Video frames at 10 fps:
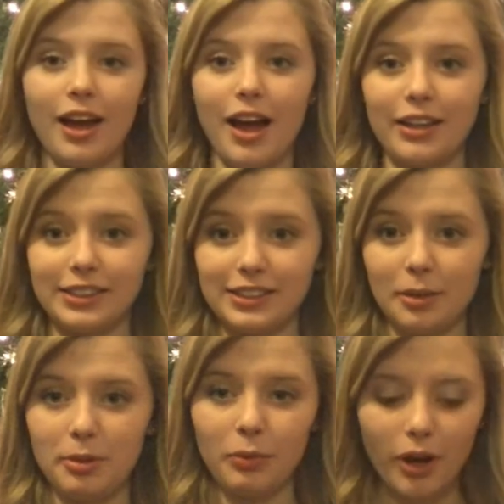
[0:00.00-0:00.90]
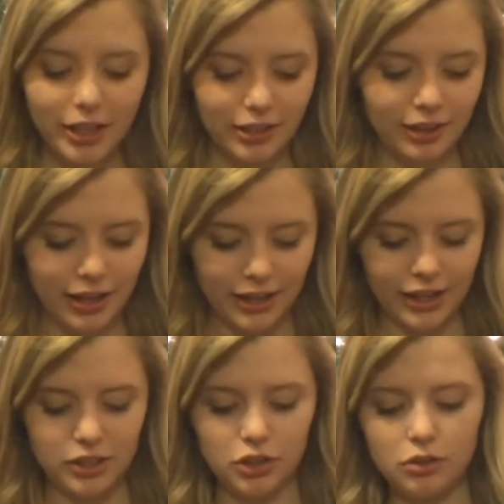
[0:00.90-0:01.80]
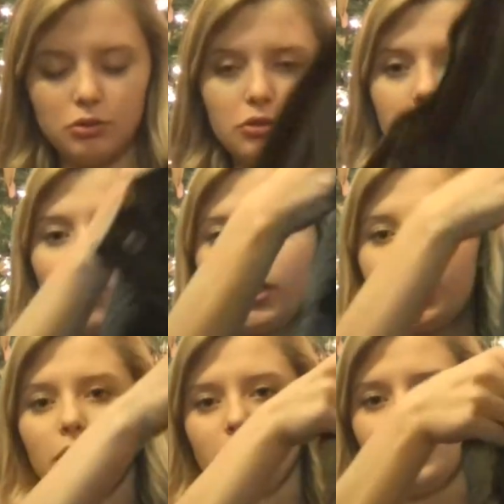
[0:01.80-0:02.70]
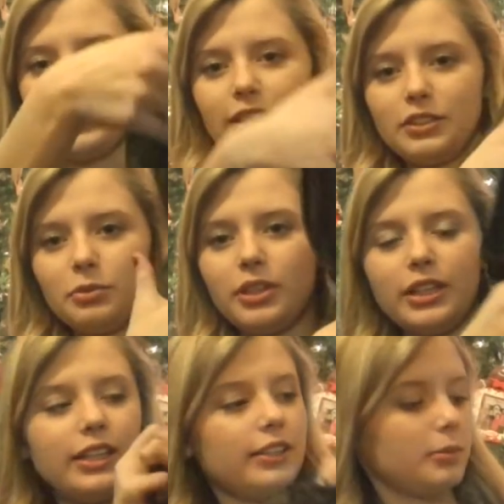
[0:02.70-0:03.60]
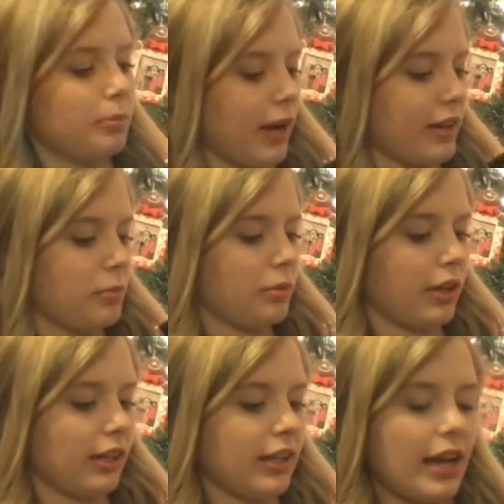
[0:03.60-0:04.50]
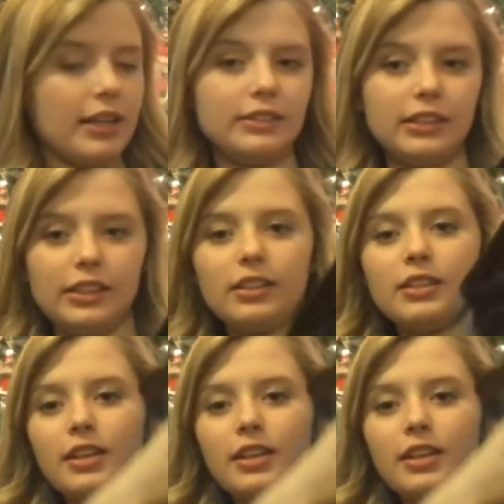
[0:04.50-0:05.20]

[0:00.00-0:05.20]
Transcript: uh, since I'll be walking a lot, I got two more coats, and this one is by the brand Kensie,